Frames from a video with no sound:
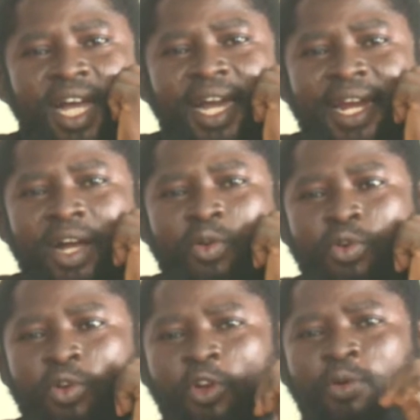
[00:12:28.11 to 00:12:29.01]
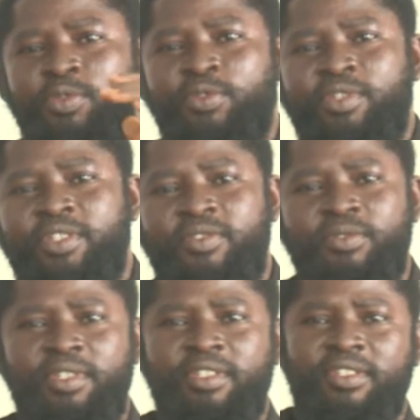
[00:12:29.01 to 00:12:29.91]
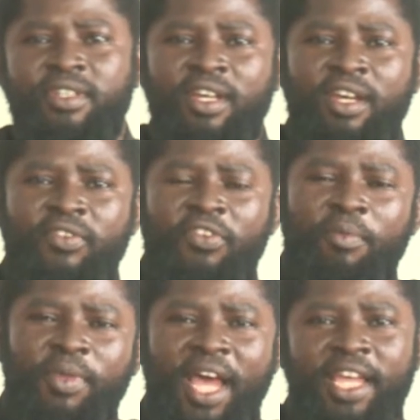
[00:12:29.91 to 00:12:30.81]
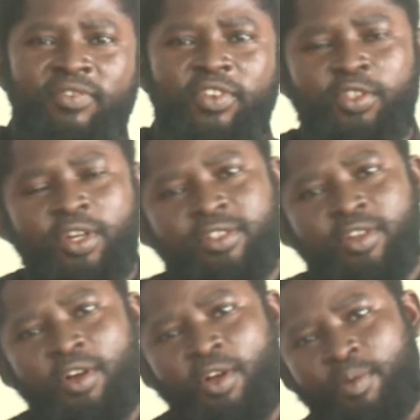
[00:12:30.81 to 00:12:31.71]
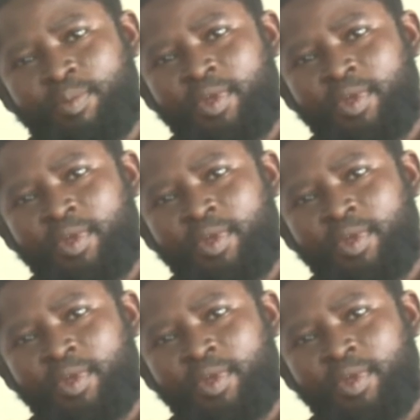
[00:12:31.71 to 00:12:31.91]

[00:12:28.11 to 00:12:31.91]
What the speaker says: carry and go club, do this. From there, evil thoughts don't come.